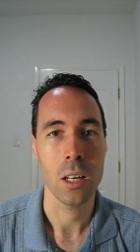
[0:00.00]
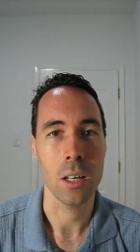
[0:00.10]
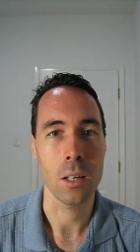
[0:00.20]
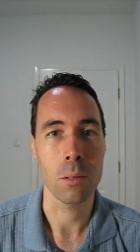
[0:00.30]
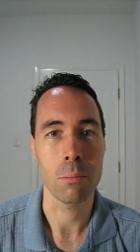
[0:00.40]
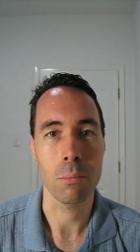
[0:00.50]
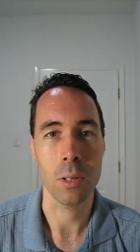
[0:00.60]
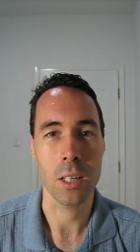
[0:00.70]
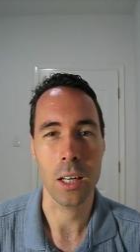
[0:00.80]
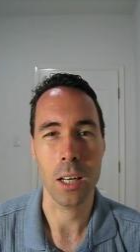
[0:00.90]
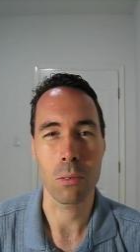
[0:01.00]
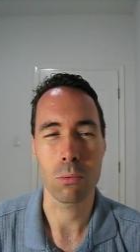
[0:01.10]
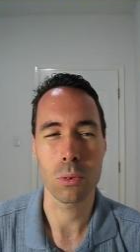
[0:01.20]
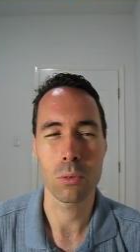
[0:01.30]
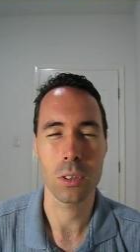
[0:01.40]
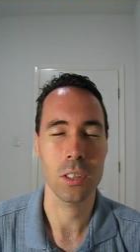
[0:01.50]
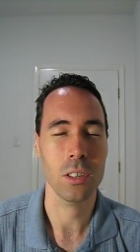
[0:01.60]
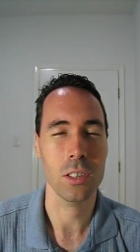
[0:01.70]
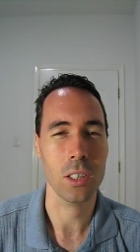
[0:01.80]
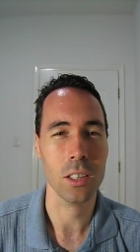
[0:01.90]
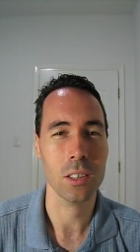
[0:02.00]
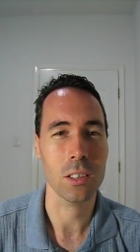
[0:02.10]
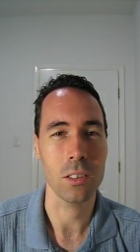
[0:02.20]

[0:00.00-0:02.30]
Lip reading: But I would really suggest